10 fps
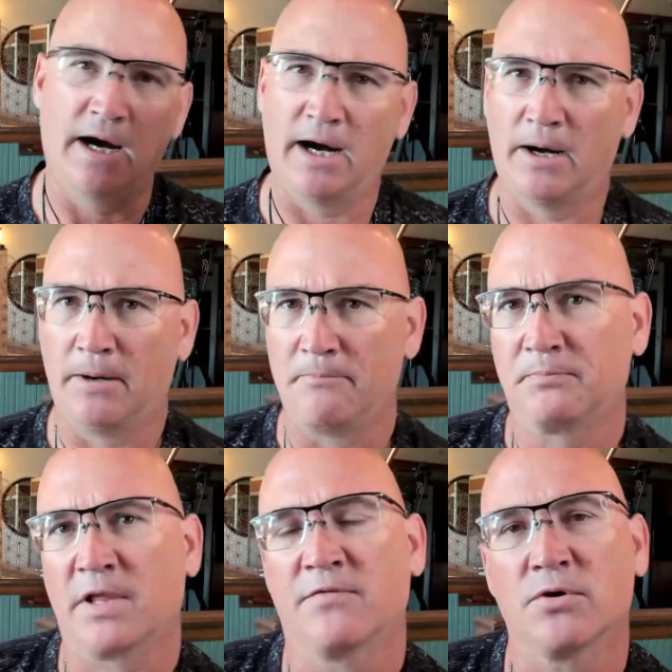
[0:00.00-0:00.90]
Um,
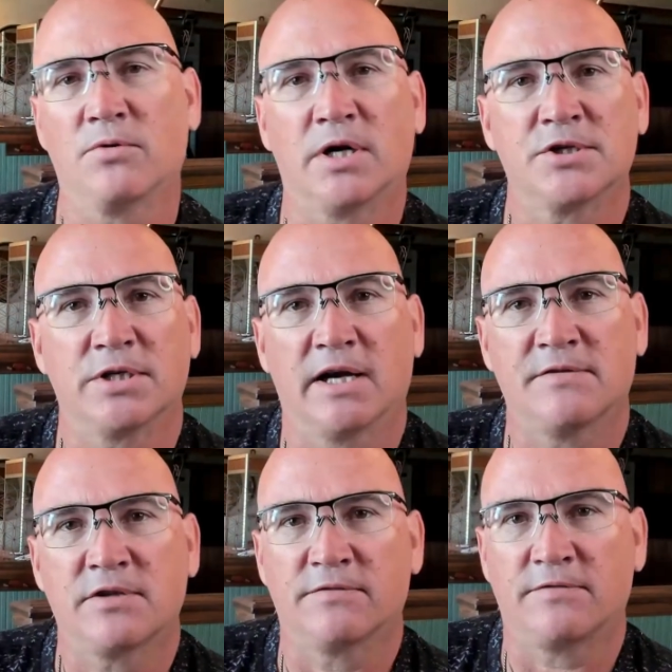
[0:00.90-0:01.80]
if you're watching
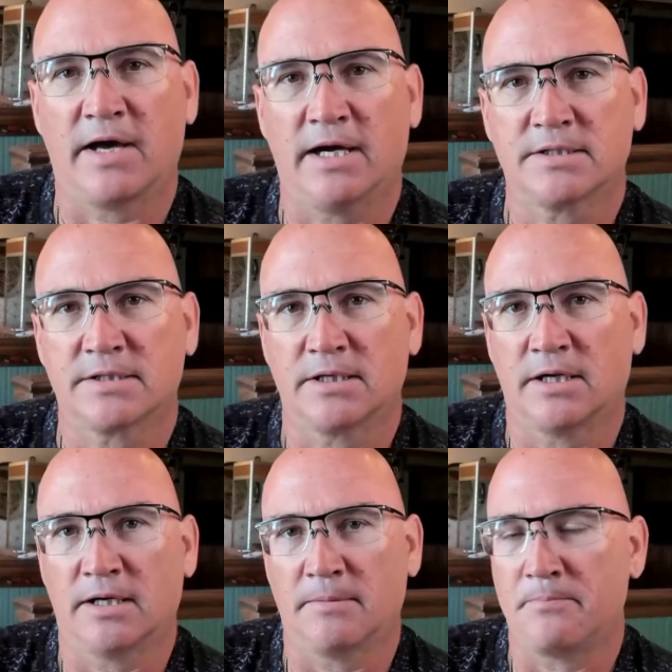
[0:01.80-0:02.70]
after the fact
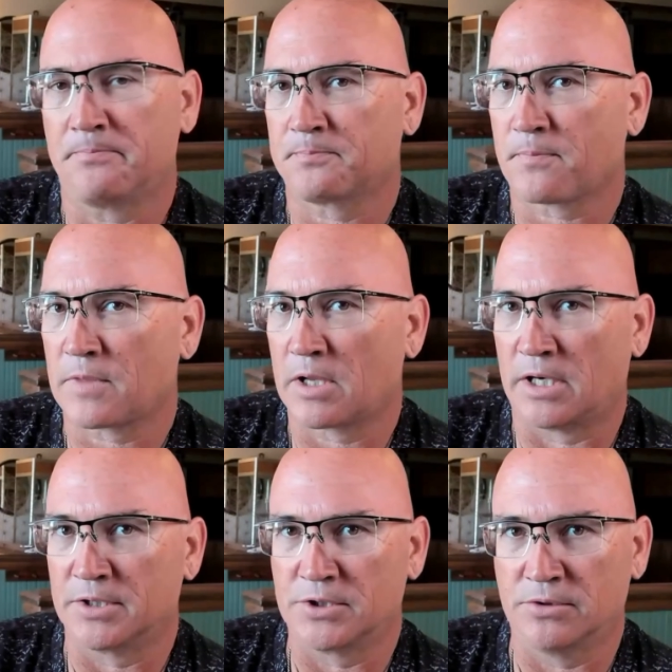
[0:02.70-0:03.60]
um,
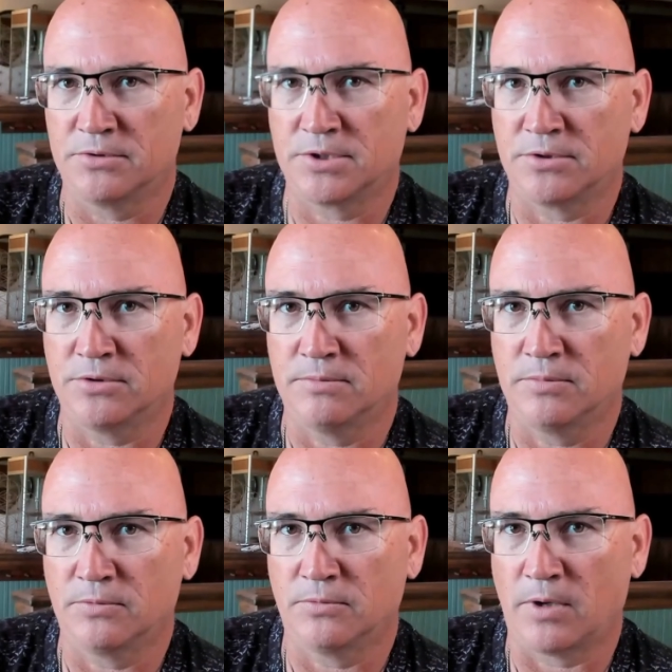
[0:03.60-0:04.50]
on YouTube,
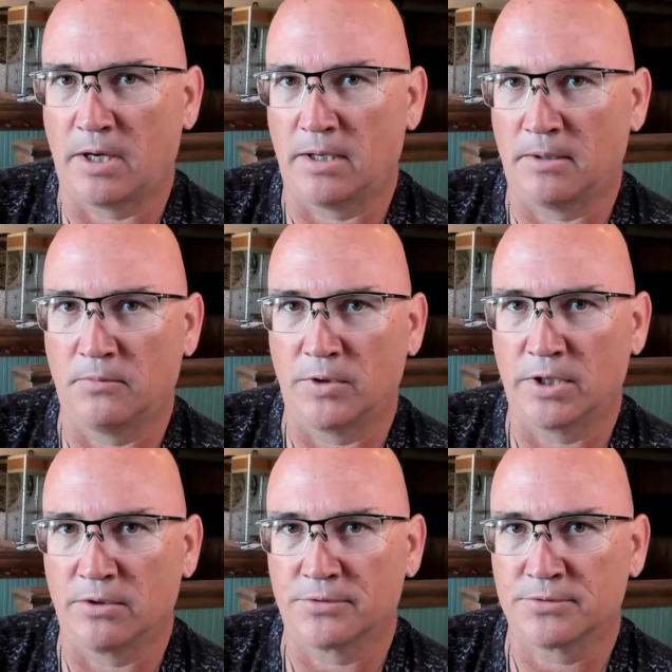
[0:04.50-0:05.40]
um, we
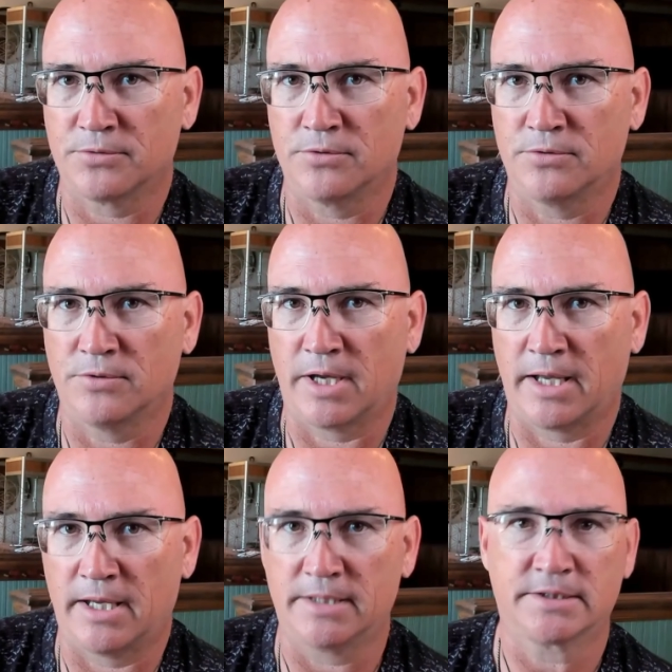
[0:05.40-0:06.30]
go through
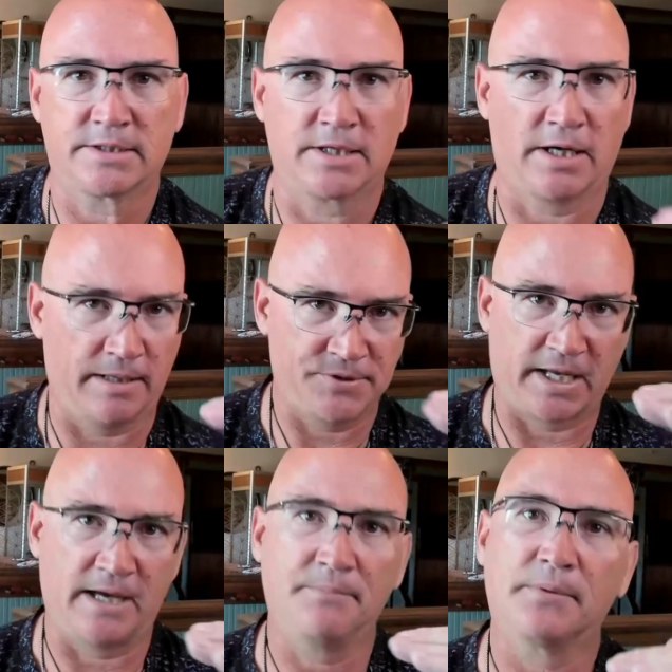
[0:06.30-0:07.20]
and
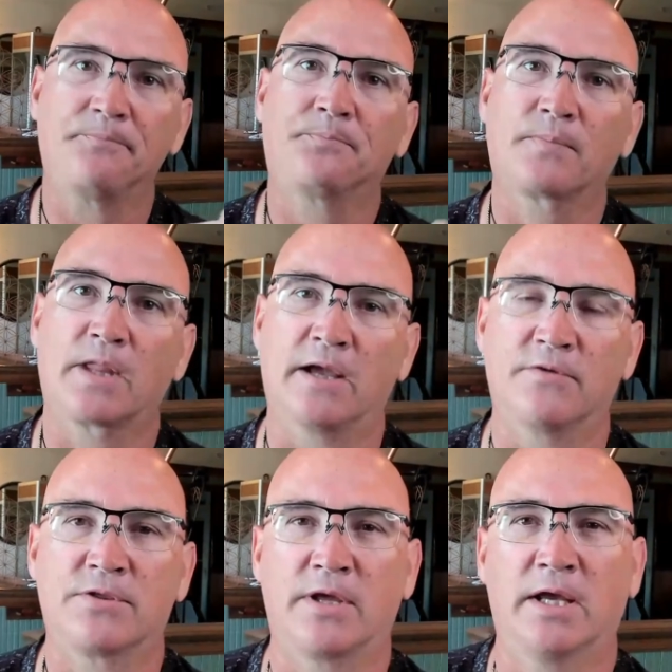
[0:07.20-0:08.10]
timestamp
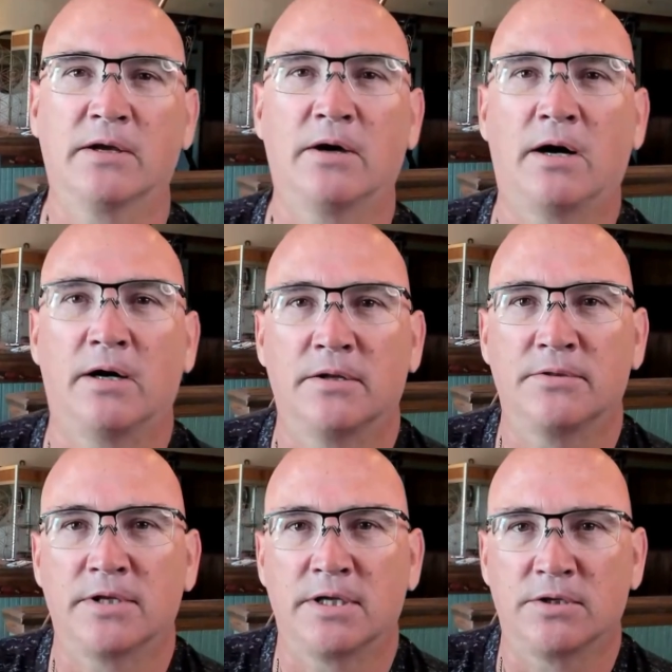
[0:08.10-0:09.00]
everything on
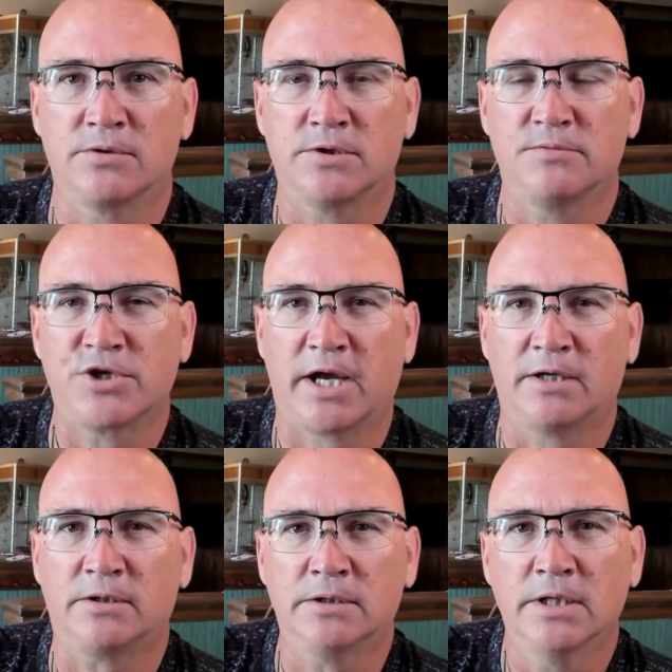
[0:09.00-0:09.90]
the YouTube
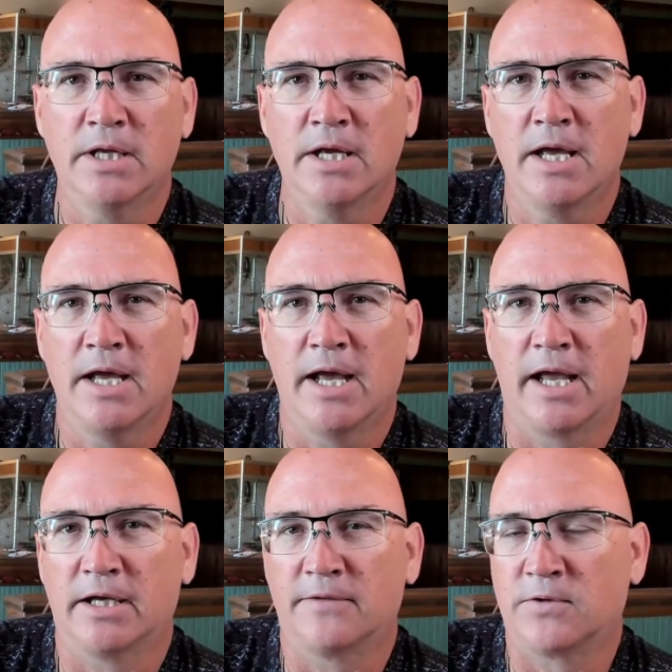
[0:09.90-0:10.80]
channel.
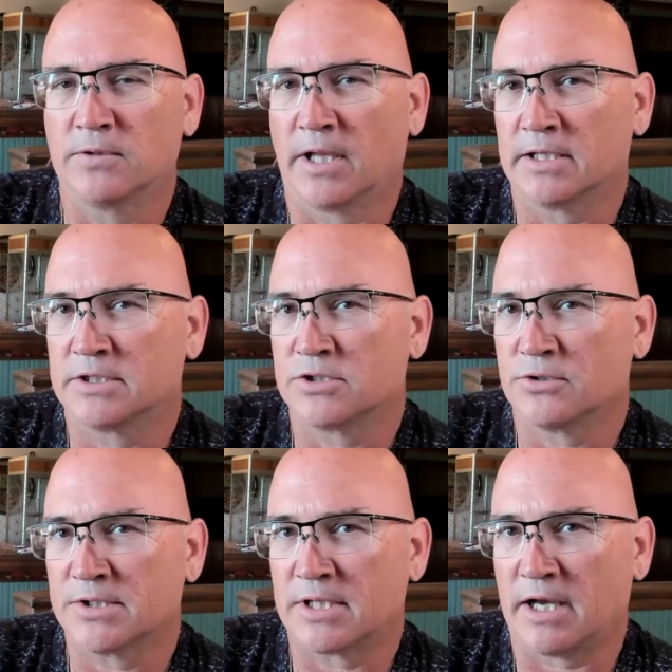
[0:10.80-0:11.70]
And if you'd like to join
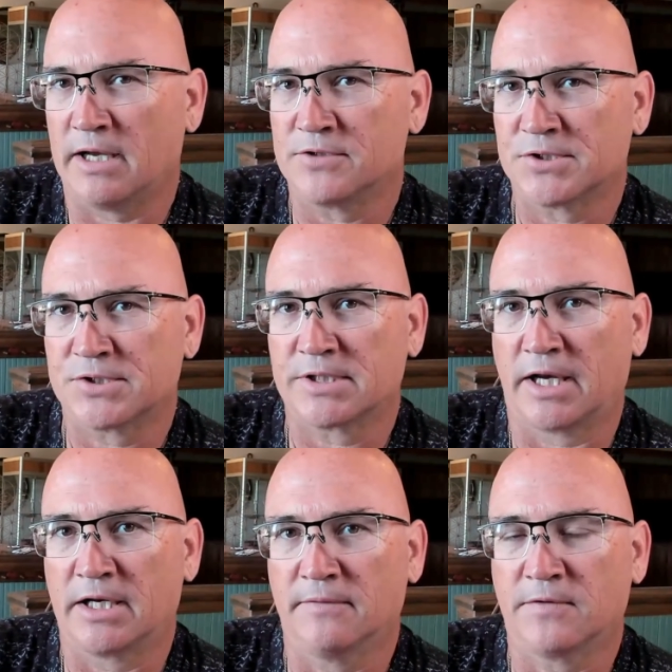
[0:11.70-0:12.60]
us live, just
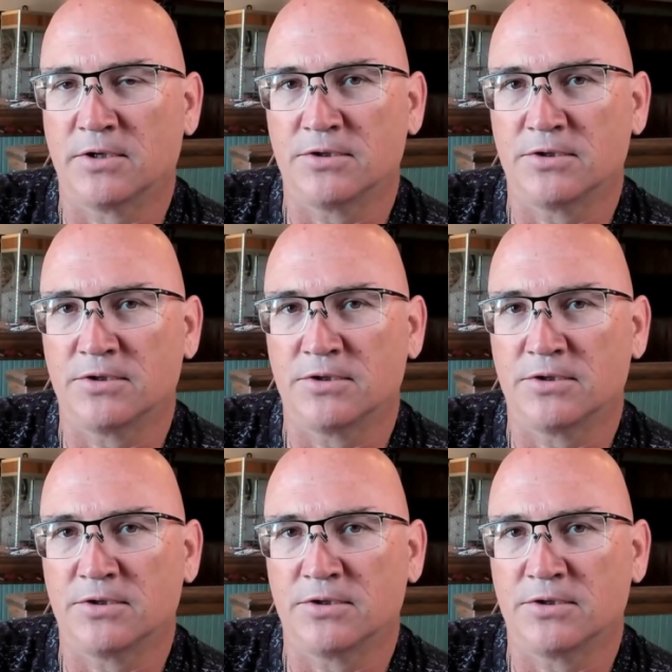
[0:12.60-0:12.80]
sign up for our